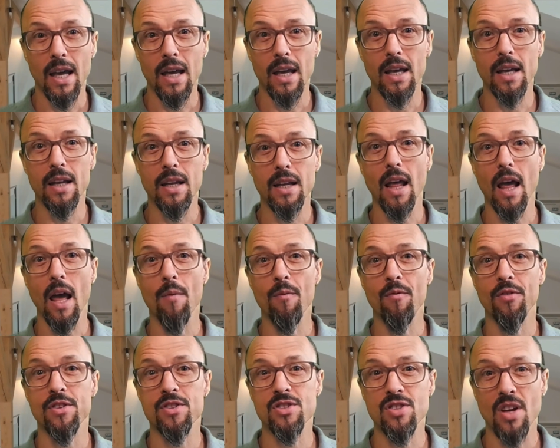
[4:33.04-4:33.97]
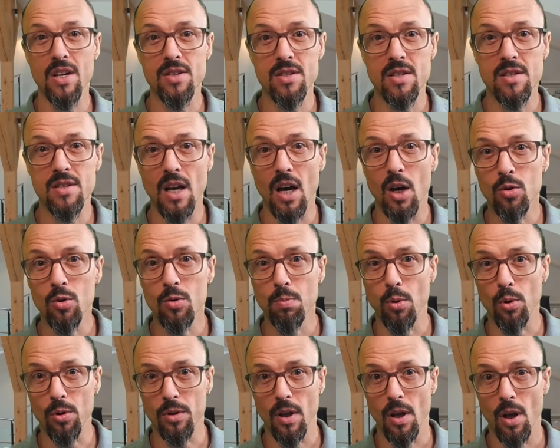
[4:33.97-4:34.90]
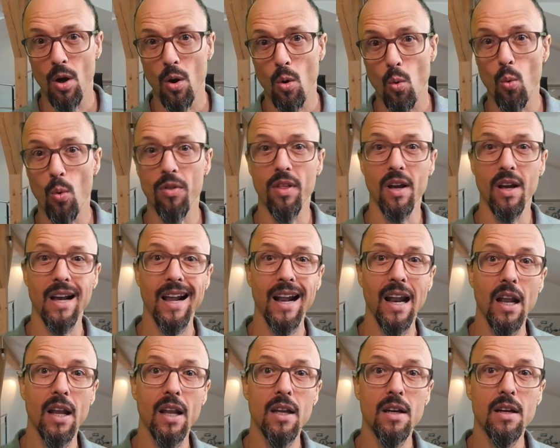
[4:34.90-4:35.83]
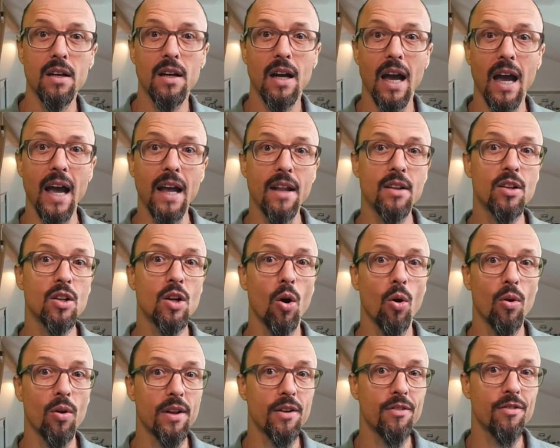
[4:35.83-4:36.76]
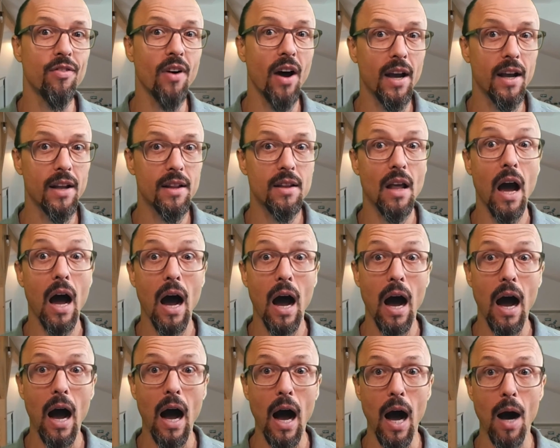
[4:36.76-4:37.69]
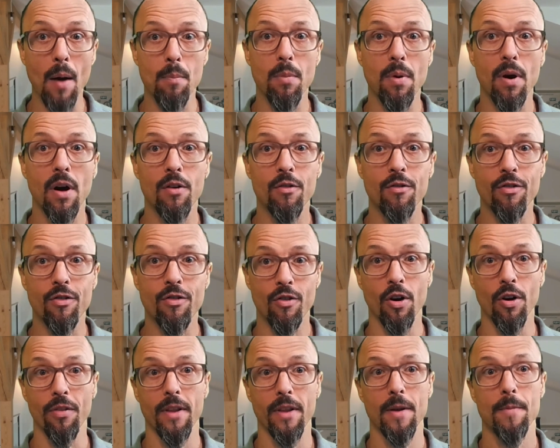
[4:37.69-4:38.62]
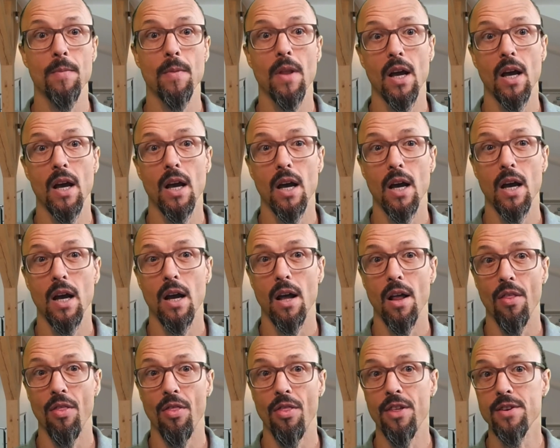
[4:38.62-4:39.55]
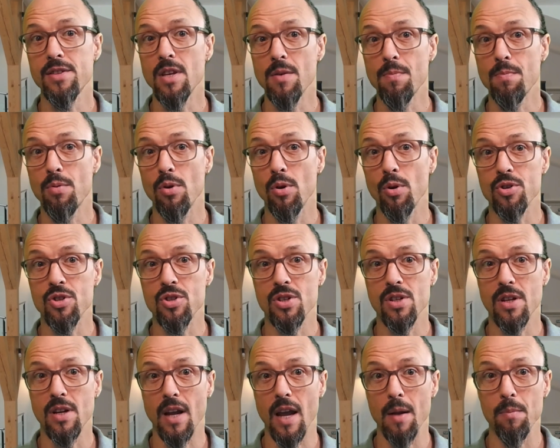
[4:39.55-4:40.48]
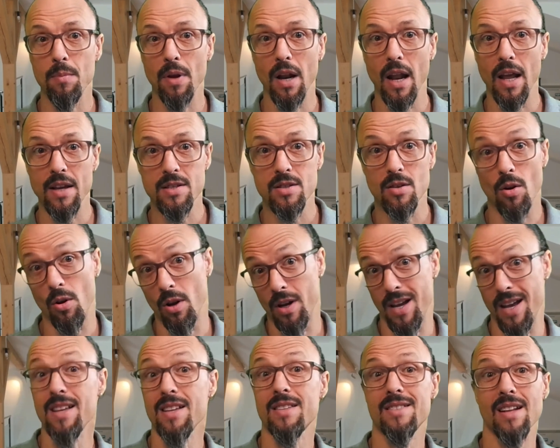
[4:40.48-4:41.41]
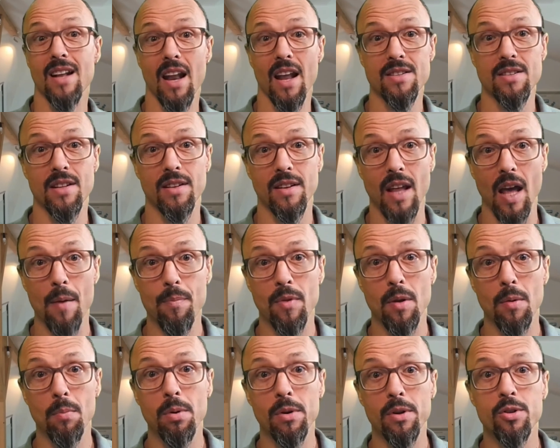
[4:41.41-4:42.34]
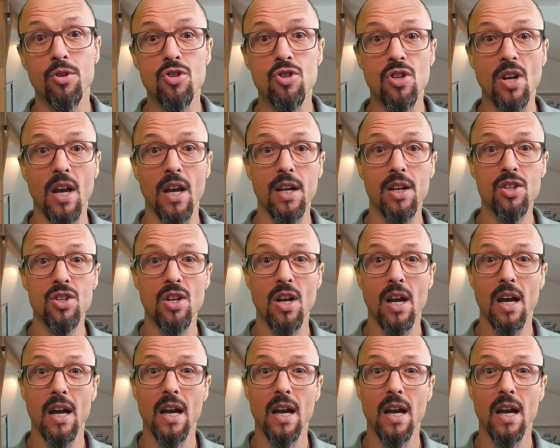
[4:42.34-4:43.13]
It emphasizes output with a clear end goal defined up front. This approach can be less or is less adaptable to change.